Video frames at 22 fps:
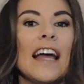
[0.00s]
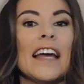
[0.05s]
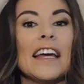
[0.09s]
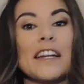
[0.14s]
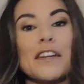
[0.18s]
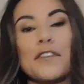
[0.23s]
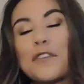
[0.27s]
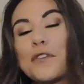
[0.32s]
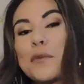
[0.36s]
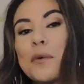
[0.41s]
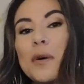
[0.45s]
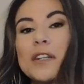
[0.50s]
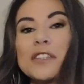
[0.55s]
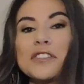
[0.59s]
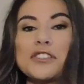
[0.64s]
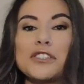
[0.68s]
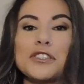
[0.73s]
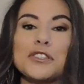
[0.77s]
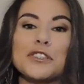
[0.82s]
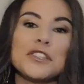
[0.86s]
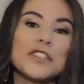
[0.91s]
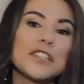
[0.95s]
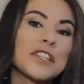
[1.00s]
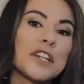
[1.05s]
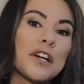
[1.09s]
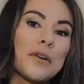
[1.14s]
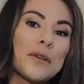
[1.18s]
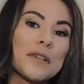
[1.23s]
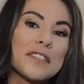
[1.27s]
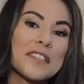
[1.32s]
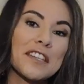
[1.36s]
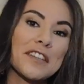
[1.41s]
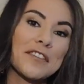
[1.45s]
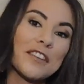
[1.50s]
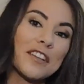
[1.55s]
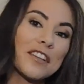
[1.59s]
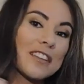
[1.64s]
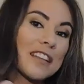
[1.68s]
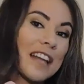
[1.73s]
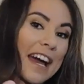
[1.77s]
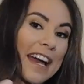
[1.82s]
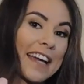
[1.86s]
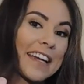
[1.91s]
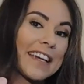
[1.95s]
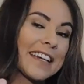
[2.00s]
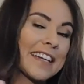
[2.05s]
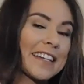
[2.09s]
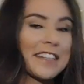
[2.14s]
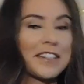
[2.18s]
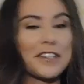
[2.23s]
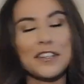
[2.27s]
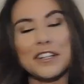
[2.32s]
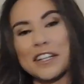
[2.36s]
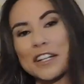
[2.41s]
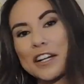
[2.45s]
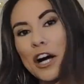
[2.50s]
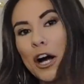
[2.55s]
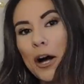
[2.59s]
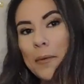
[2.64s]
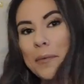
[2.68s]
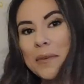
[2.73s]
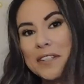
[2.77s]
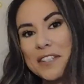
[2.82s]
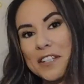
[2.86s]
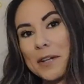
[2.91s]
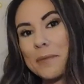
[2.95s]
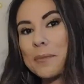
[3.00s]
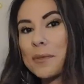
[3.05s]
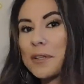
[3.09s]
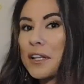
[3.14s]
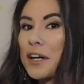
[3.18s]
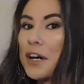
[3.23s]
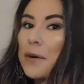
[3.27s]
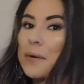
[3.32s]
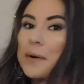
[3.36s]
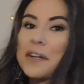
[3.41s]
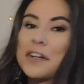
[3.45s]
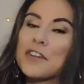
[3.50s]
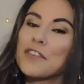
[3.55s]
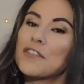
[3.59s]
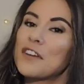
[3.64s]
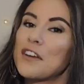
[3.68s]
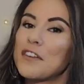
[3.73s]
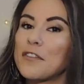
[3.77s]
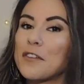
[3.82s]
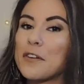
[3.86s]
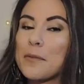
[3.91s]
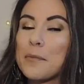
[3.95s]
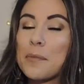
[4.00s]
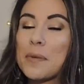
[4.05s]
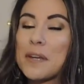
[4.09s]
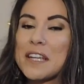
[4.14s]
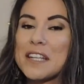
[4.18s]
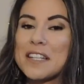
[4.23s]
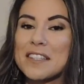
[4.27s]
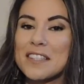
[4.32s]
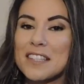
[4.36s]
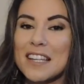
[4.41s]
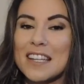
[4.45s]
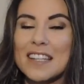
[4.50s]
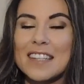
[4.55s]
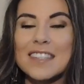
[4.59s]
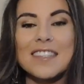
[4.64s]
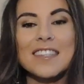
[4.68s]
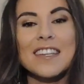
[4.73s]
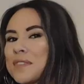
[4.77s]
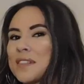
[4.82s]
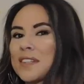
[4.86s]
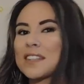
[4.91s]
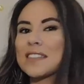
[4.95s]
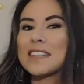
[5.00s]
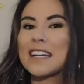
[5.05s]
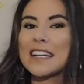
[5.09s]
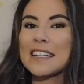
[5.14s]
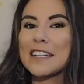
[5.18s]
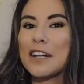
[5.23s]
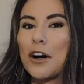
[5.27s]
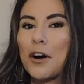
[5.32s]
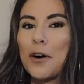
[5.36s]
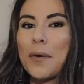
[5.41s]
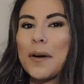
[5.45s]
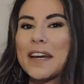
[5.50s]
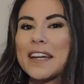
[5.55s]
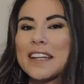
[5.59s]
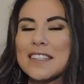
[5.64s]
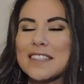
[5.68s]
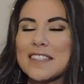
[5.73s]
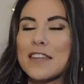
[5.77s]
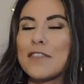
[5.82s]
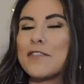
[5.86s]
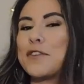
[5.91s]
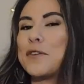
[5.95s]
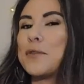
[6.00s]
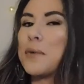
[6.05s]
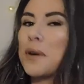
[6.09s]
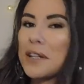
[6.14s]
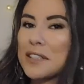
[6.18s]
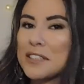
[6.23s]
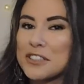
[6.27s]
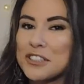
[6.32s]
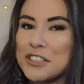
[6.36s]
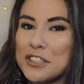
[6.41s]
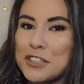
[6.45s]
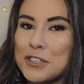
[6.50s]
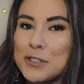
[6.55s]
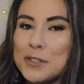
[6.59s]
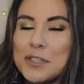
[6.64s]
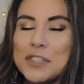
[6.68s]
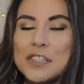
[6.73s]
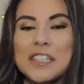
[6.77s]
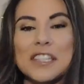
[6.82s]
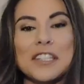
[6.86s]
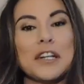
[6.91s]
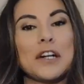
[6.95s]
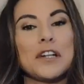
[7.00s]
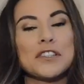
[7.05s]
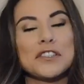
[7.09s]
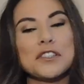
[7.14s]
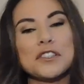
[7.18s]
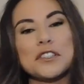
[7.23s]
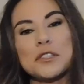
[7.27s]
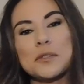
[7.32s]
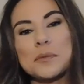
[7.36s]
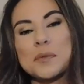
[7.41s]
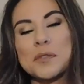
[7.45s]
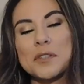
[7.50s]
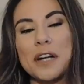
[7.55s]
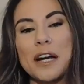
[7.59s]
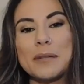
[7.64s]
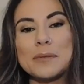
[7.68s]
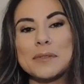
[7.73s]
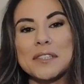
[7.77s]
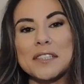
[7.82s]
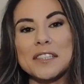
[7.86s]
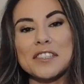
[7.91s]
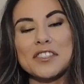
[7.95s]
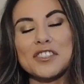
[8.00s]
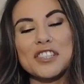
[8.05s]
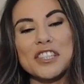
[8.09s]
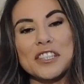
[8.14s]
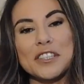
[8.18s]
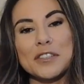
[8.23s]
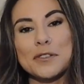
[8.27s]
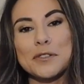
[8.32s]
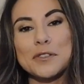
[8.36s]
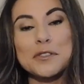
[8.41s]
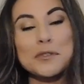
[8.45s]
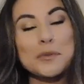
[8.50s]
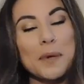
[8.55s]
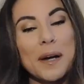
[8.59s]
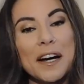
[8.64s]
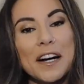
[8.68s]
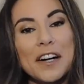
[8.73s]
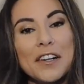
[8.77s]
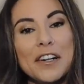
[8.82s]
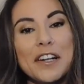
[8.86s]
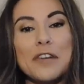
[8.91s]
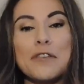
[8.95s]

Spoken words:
And if you want to, you can always leave a like and you can comment down below what your favorite piece is. Like always, if you want to, you can also subscribe to this channel as well.